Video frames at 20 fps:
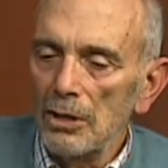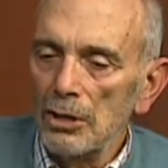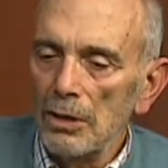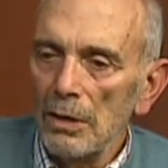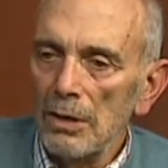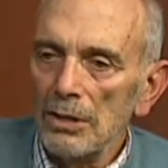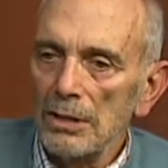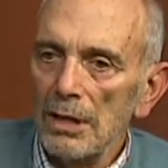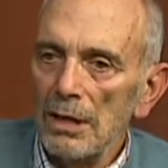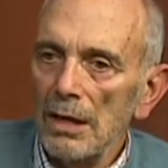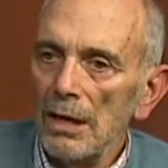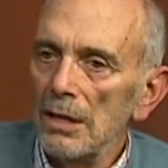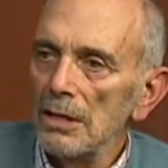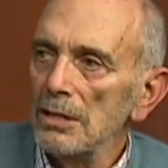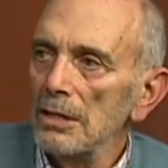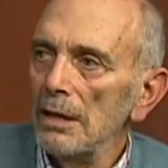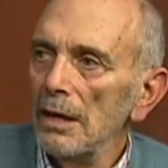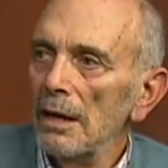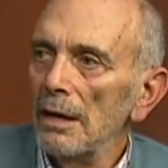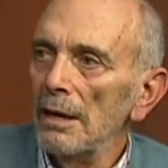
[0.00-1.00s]
Charles
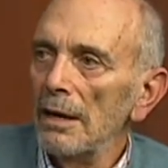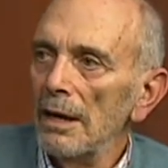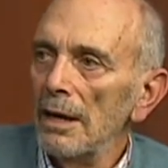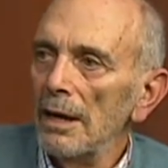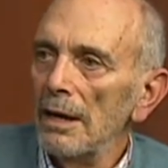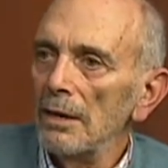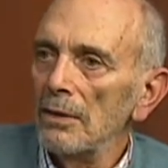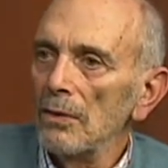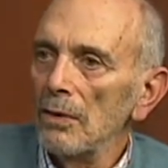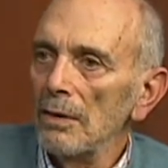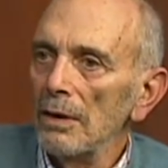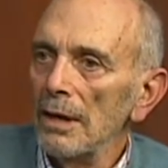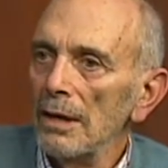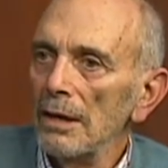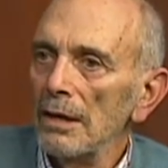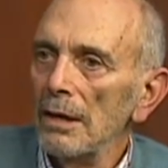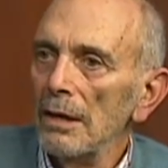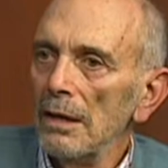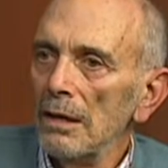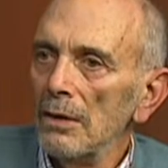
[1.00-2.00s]
Hires didn't die until
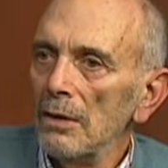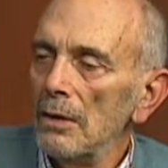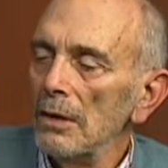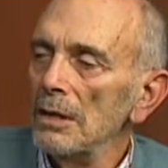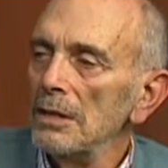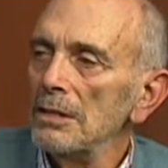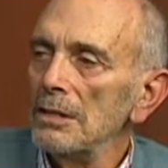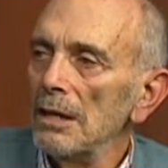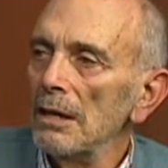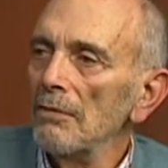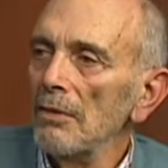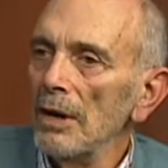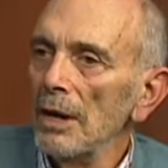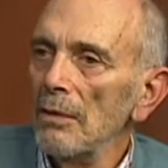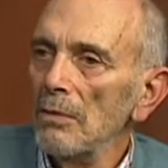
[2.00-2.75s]
1937.